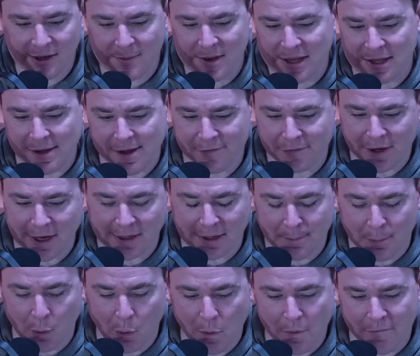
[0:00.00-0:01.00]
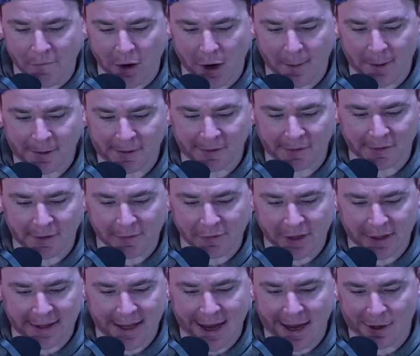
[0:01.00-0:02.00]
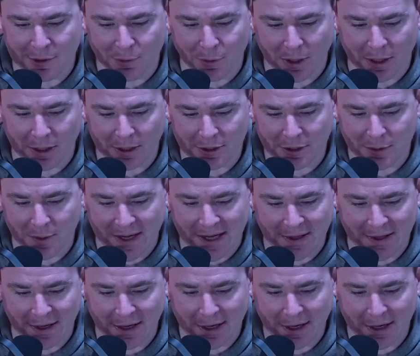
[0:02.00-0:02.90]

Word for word: I mean, they left, like, the poor farmers and stuff like that who weren't going to do anything